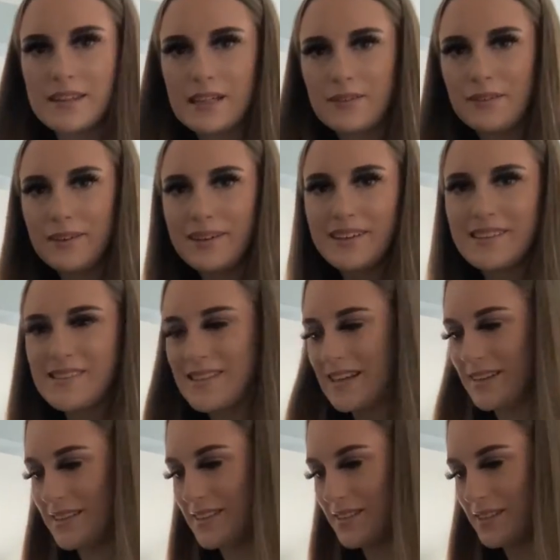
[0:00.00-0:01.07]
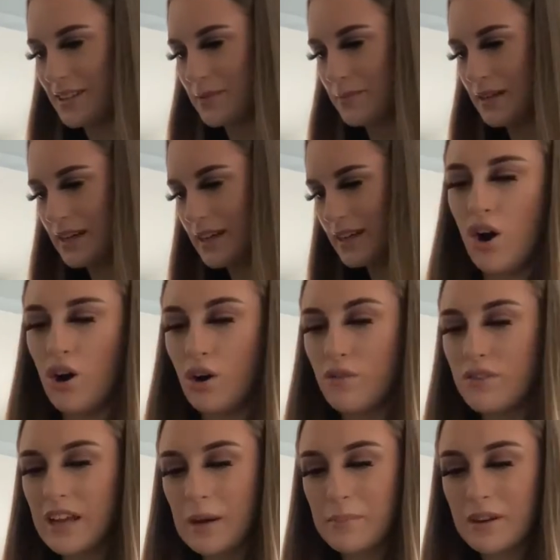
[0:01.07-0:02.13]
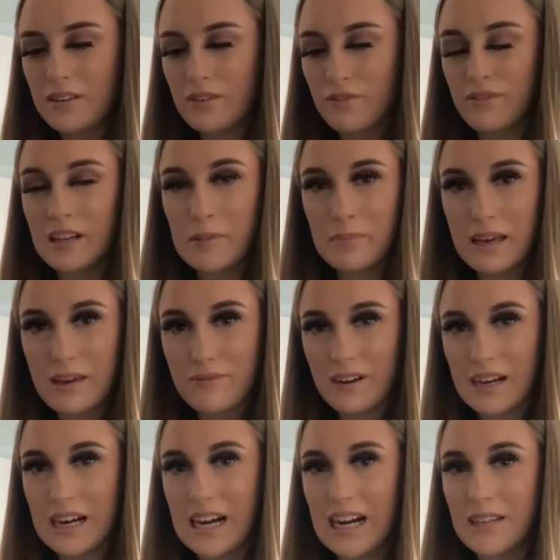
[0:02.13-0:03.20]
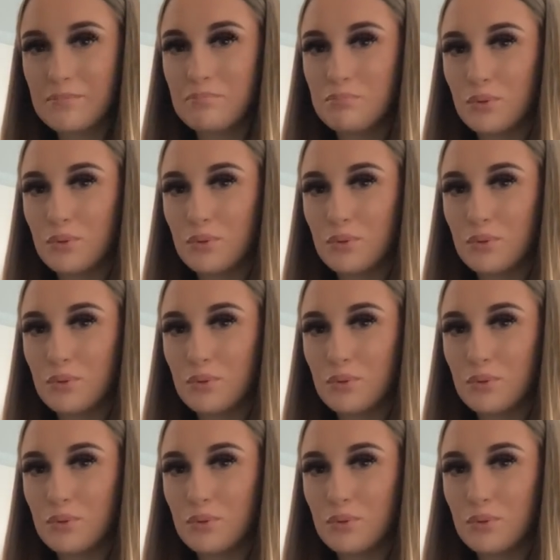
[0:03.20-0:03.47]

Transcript: have a look and see how this is going to be. Hopefully I'll be able to flip it if I can,